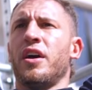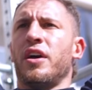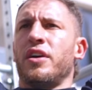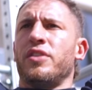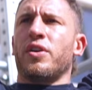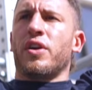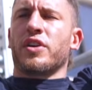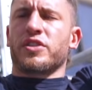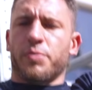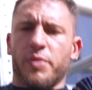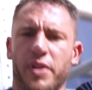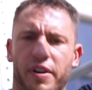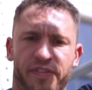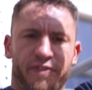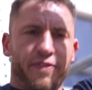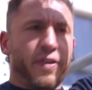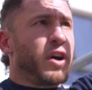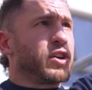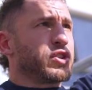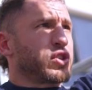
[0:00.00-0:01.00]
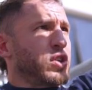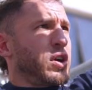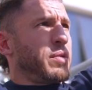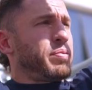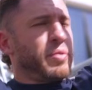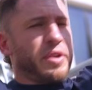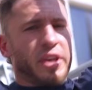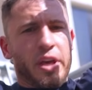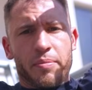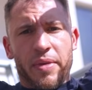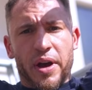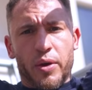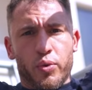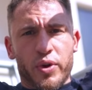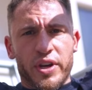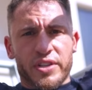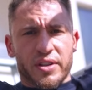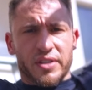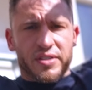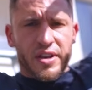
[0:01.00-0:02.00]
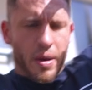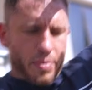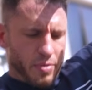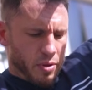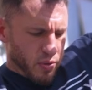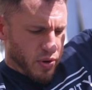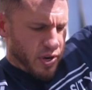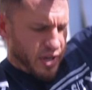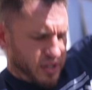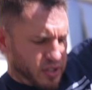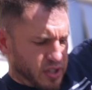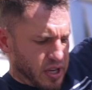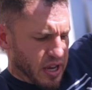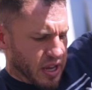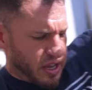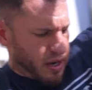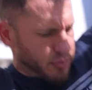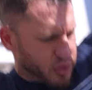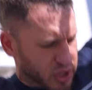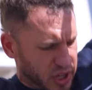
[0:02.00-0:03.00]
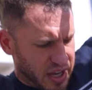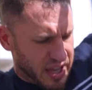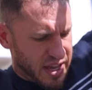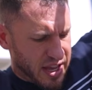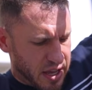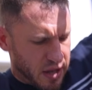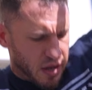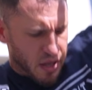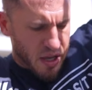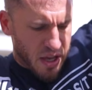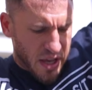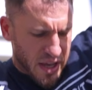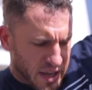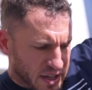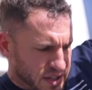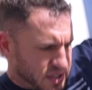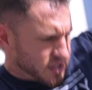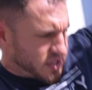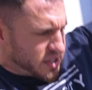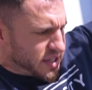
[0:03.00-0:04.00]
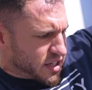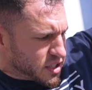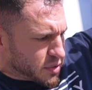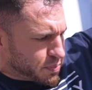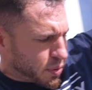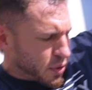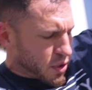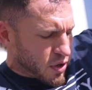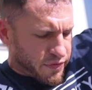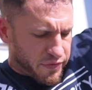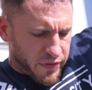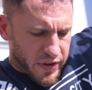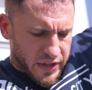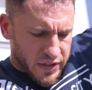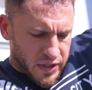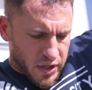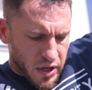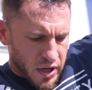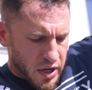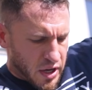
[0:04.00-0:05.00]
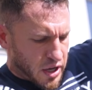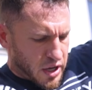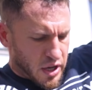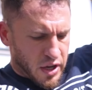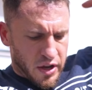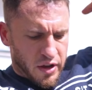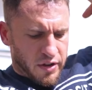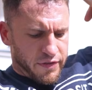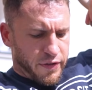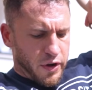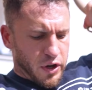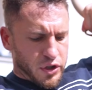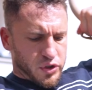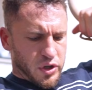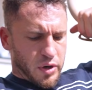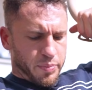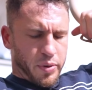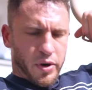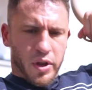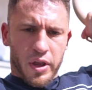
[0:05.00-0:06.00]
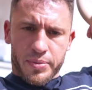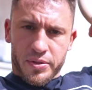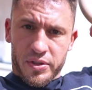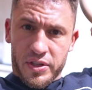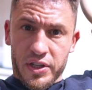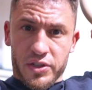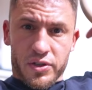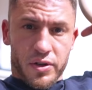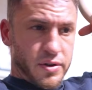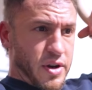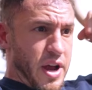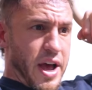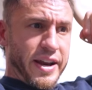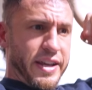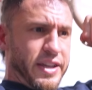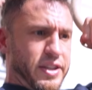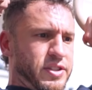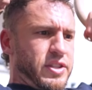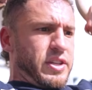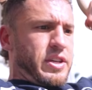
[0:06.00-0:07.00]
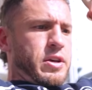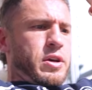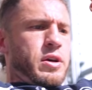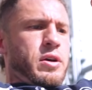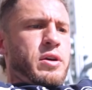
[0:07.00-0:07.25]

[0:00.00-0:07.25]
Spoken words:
Notice I'm in a false grip. I'm gonna get my wrist on top of the rings and I'm just gonna hit 6 perfect false grip pull-ups. These are not easy.